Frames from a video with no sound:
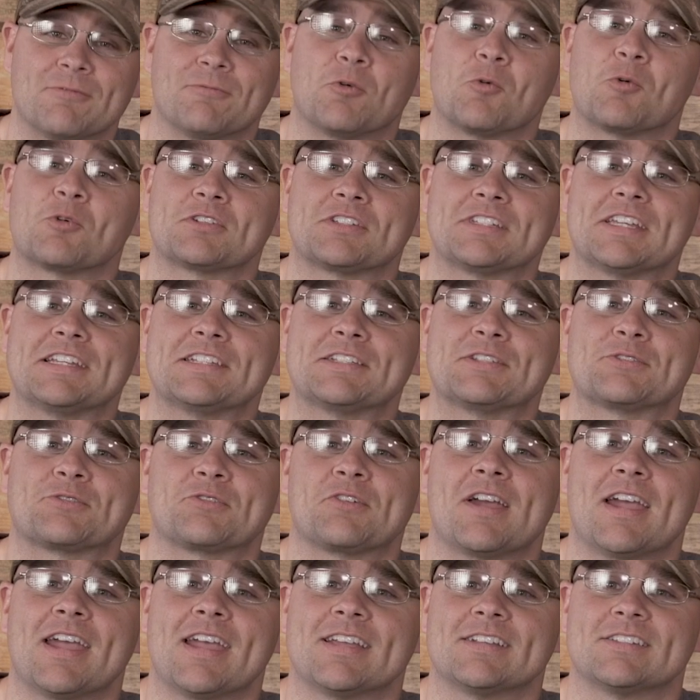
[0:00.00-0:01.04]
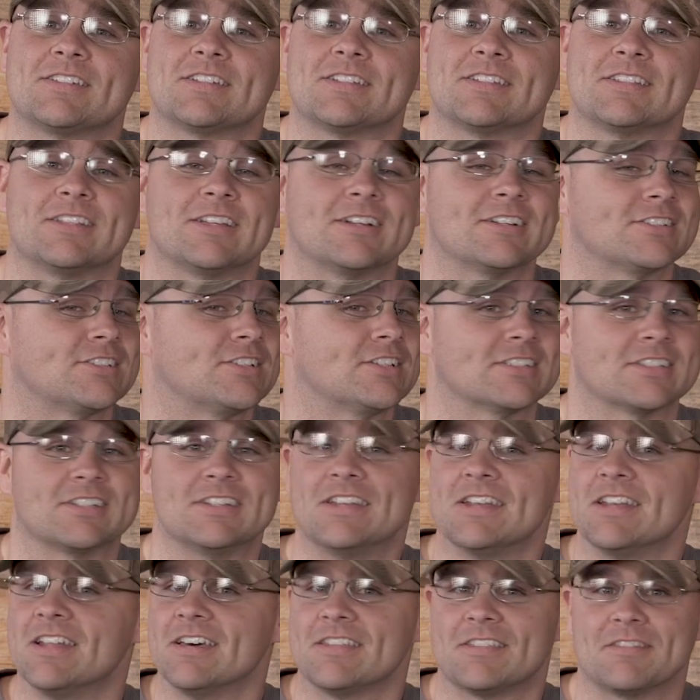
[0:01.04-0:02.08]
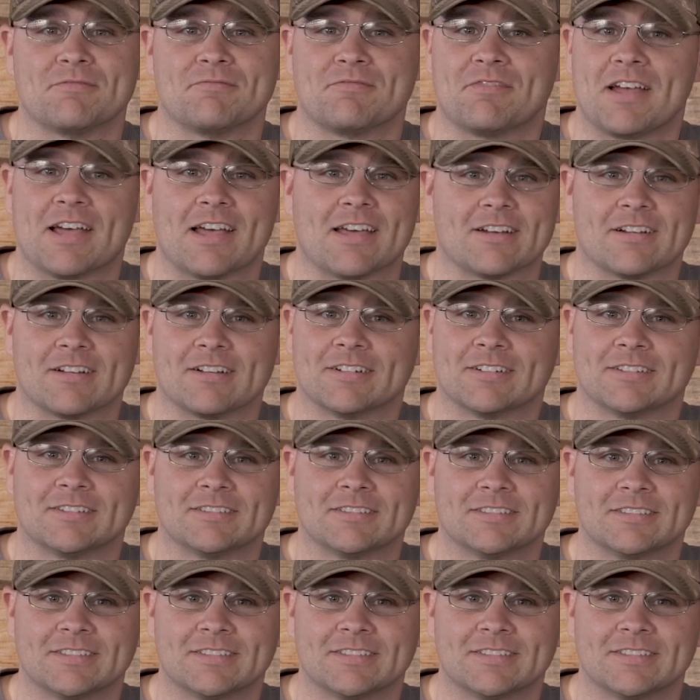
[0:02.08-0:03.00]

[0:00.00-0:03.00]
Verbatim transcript: Four Seasons Ranch, there's just nothing finer.